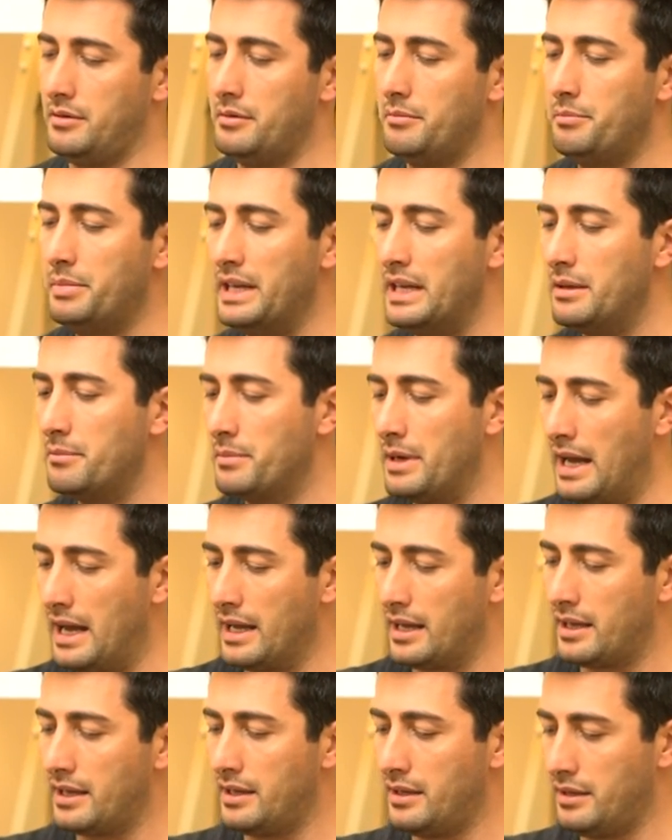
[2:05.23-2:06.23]

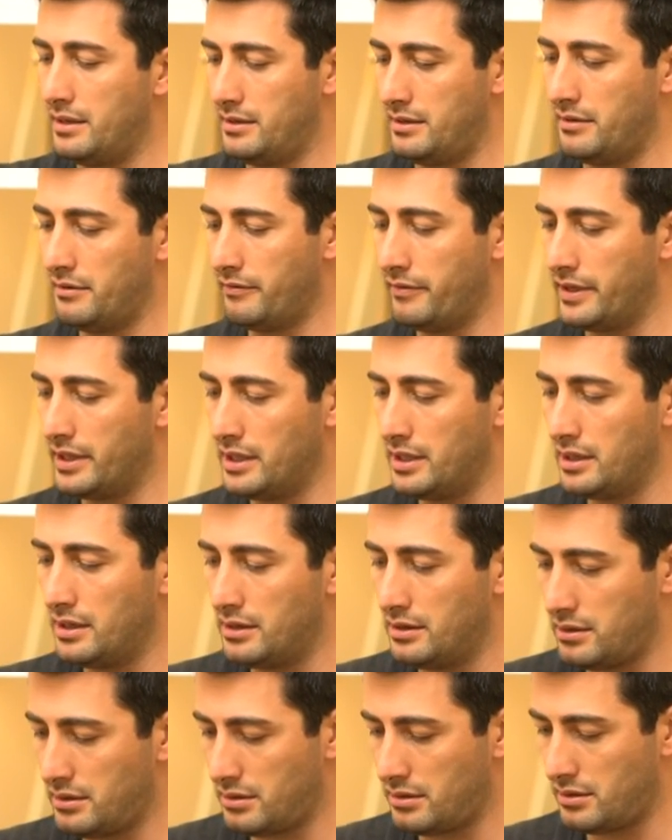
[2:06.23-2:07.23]
beanbag will
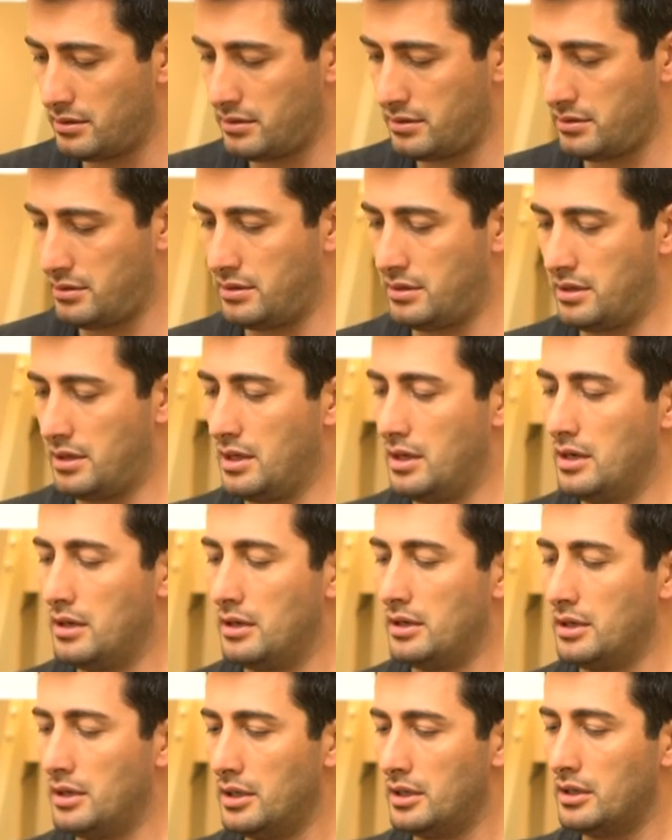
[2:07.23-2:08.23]

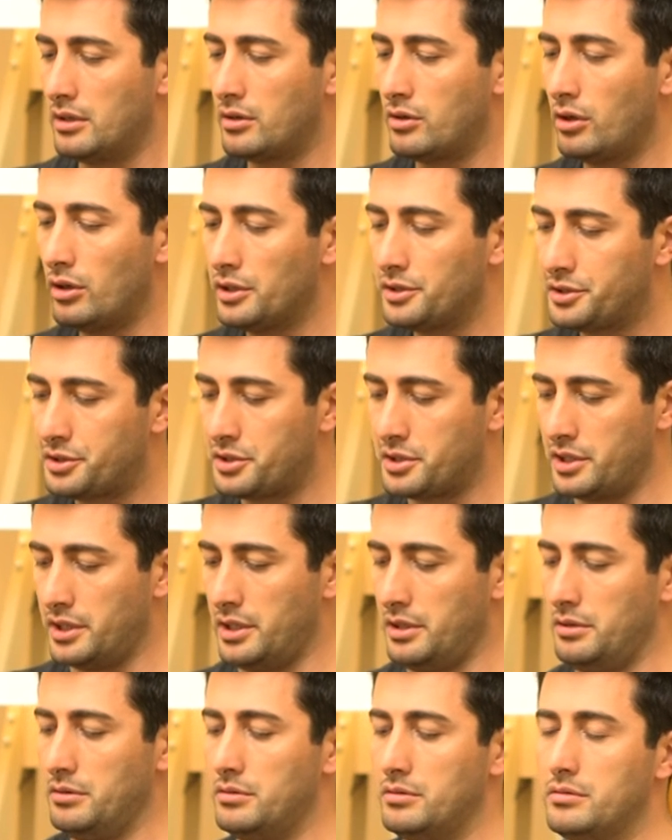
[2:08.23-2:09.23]
cost
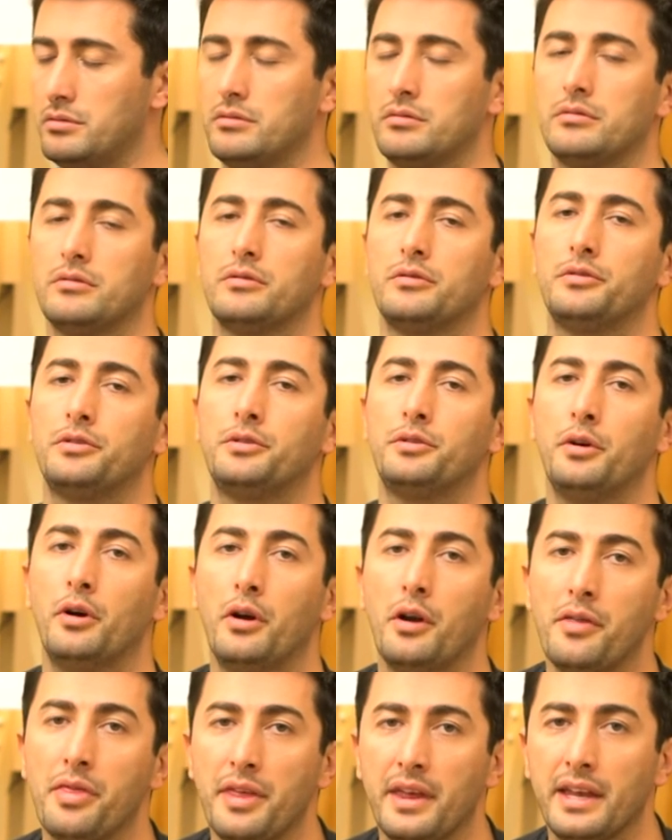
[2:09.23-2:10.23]
you
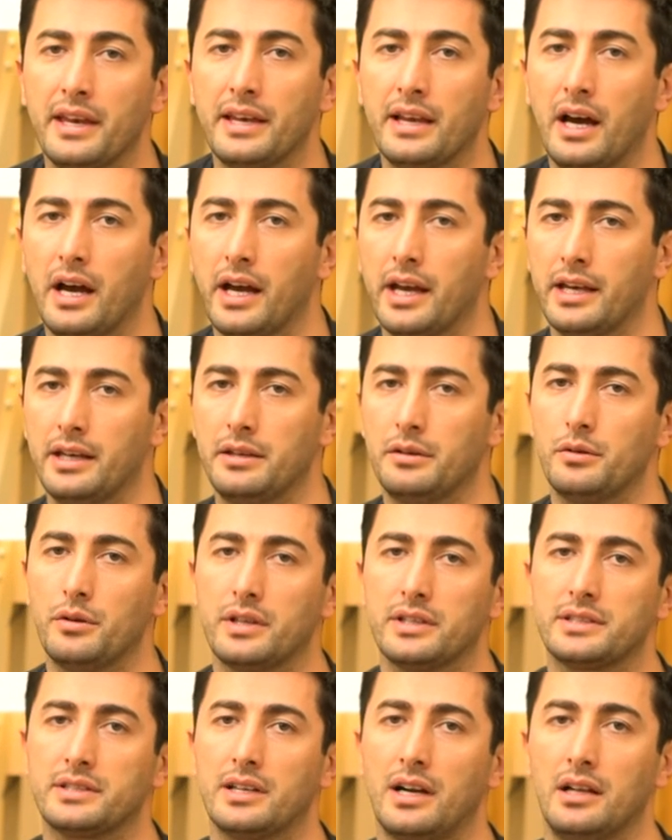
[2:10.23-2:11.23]
thirty-nine U
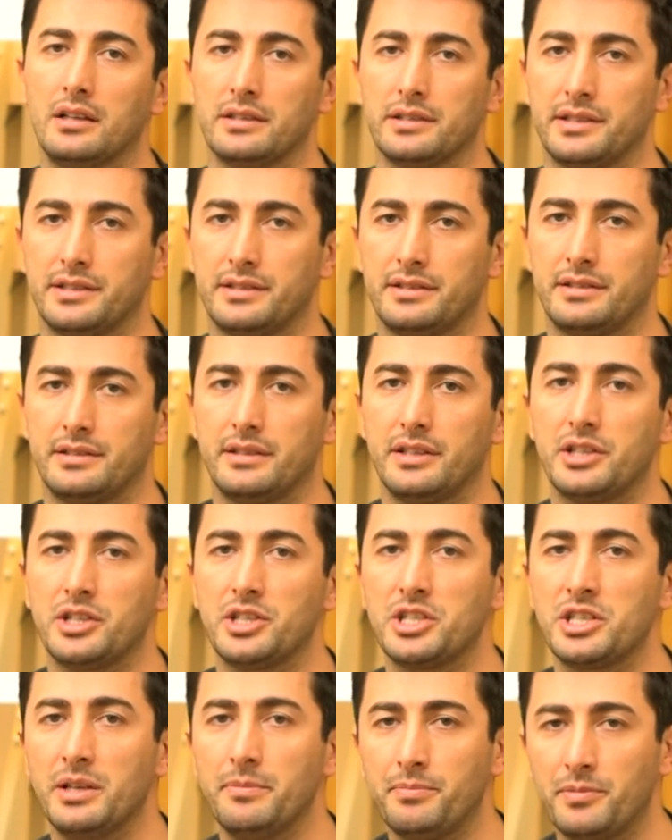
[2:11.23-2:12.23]
S dollars
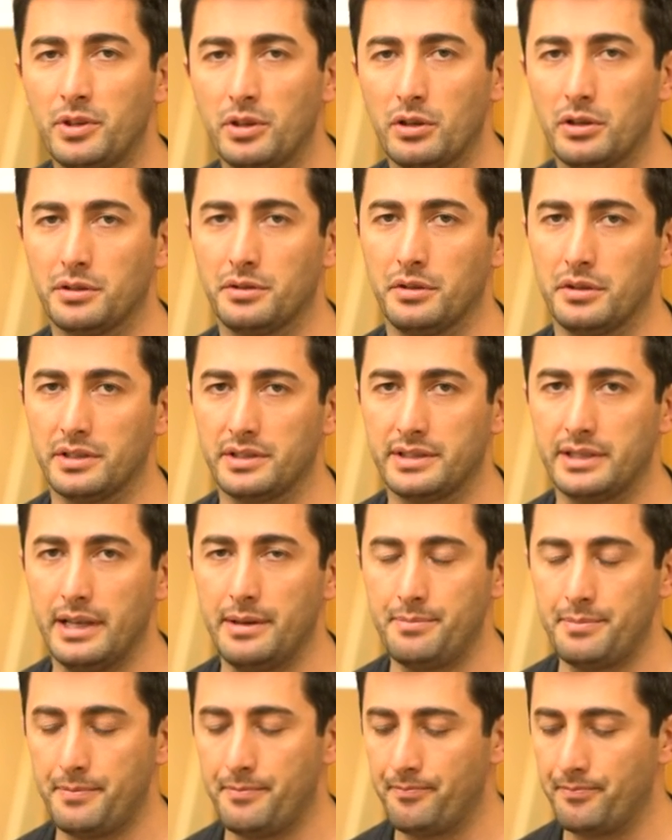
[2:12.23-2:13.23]
shipped to your doorstep,